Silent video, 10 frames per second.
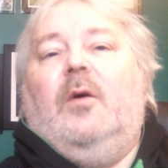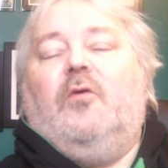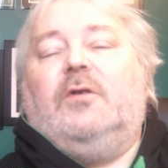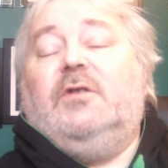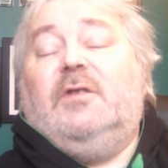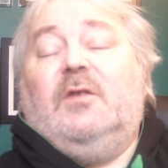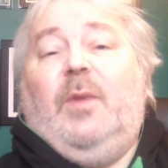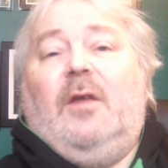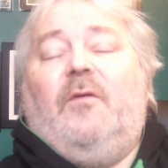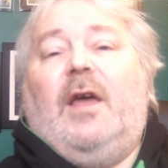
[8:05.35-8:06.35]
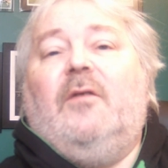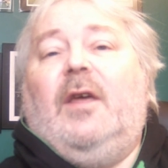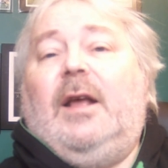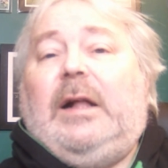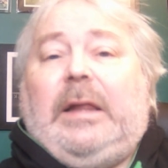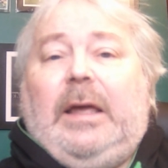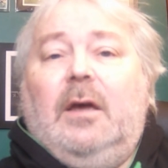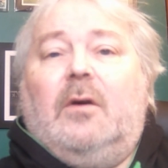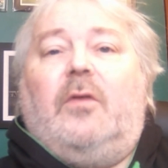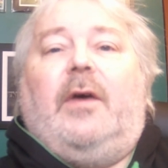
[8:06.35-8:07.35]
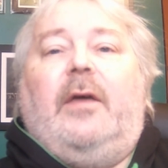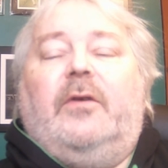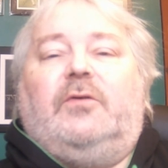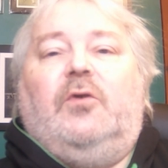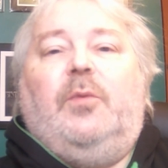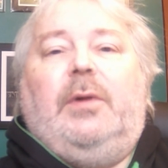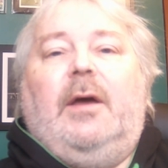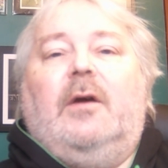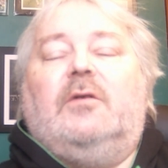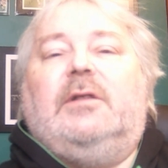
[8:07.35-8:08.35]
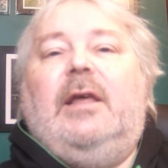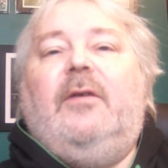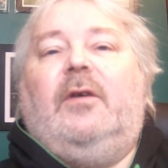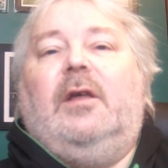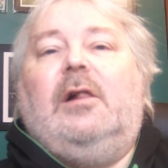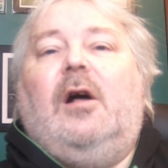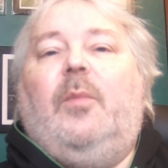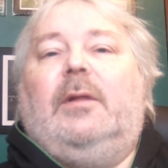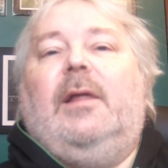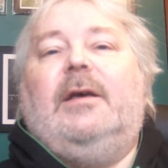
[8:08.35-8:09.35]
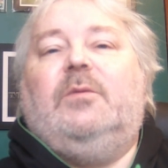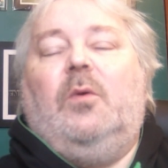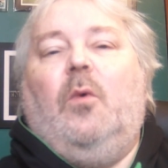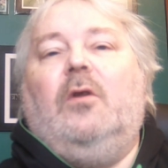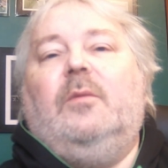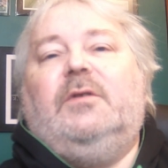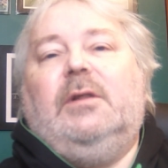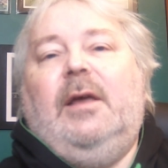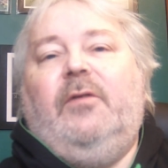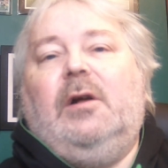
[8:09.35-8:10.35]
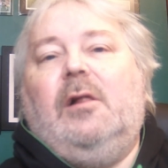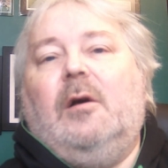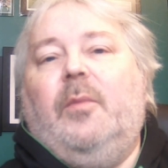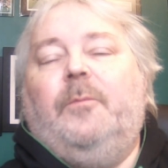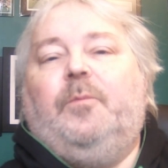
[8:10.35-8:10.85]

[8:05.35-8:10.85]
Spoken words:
Rodgers has made it very, very clear that there's no players leaving the club unless we want them to leave the club.